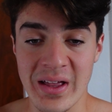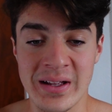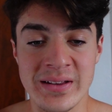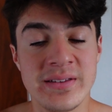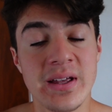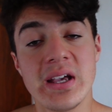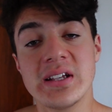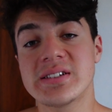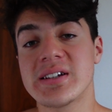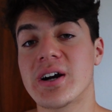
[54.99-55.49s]

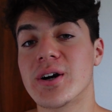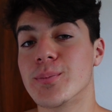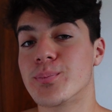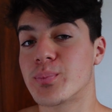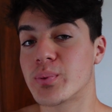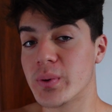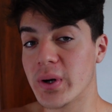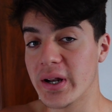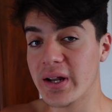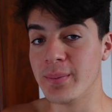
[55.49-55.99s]
days are
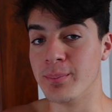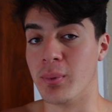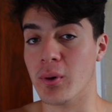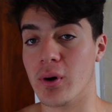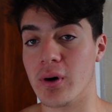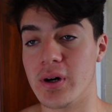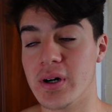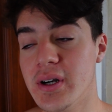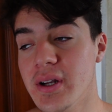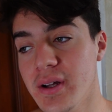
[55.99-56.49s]
pretty
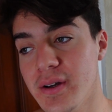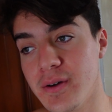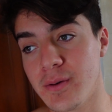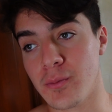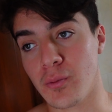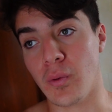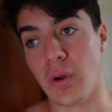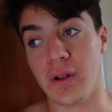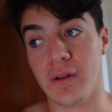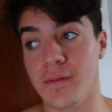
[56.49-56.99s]
bored.
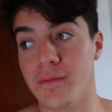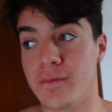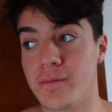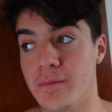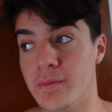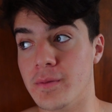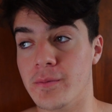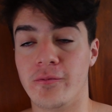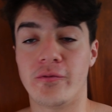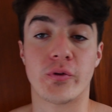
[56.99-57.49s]
Well,
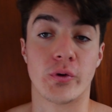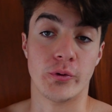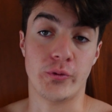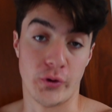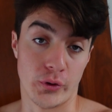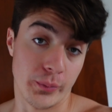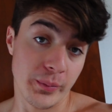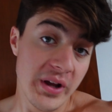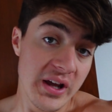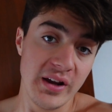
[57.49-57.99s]
for,
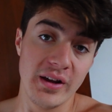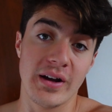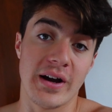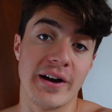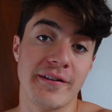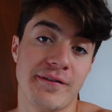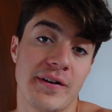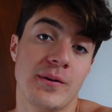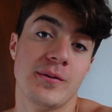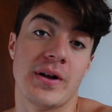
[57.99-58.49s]
for me,
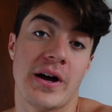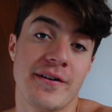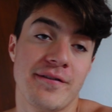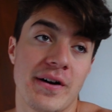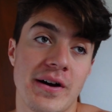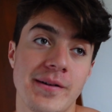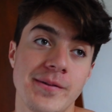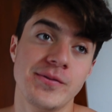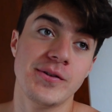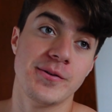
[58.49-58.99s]
I found, I
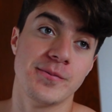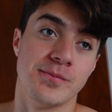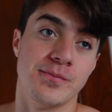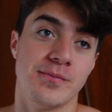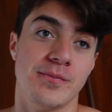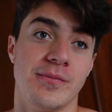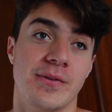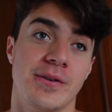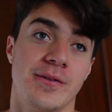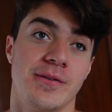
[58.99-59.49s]
found
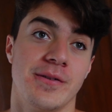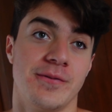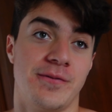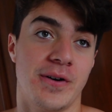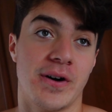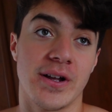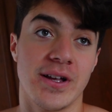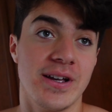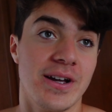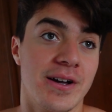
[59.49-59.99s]
them
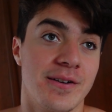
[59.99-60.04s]
funny.